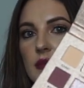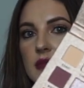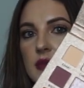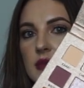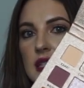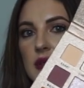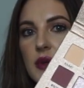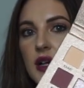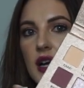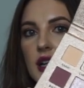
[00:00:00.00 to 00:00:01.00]
some deeper
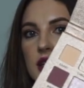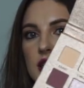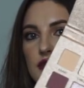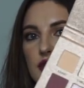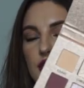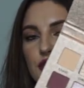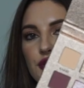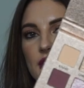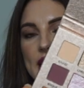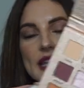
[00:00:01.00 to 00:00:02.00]
colors for the
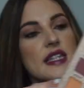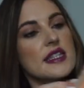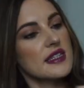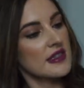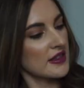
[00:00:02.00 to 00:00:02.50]
crease.